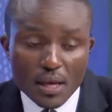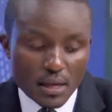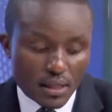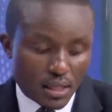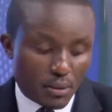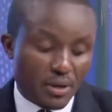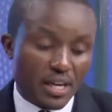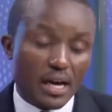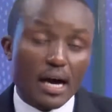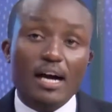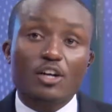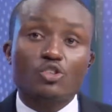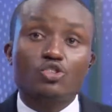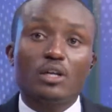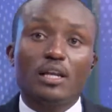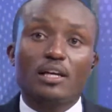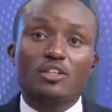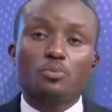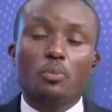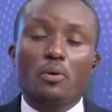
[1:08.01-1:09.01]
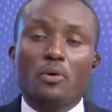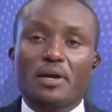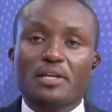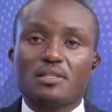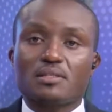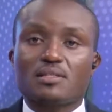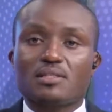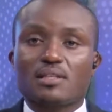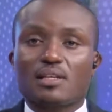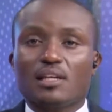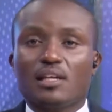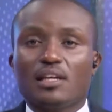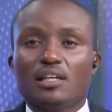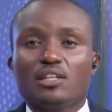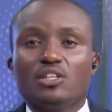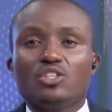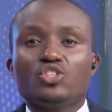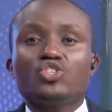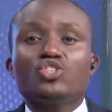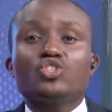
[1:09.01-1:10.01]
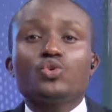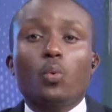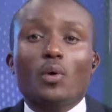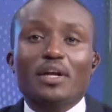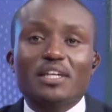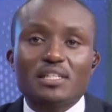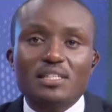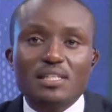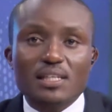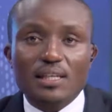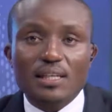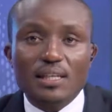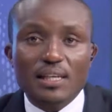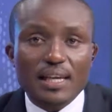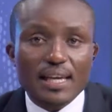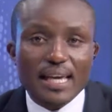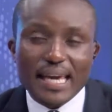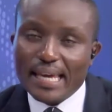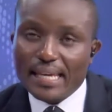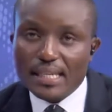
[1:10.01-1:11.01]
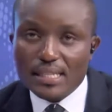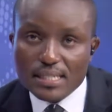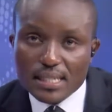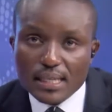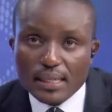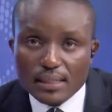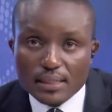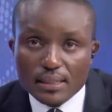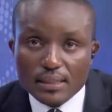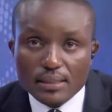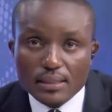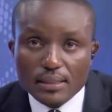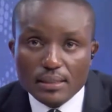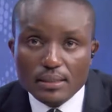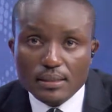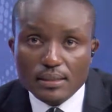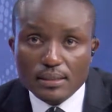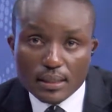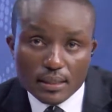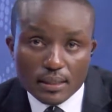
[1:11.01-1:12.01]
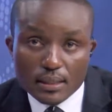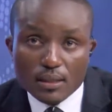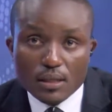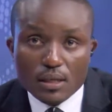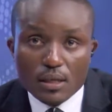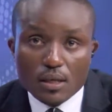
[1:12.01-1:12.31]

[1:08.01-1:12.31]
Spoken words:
that we actually experienced in 2018. Good.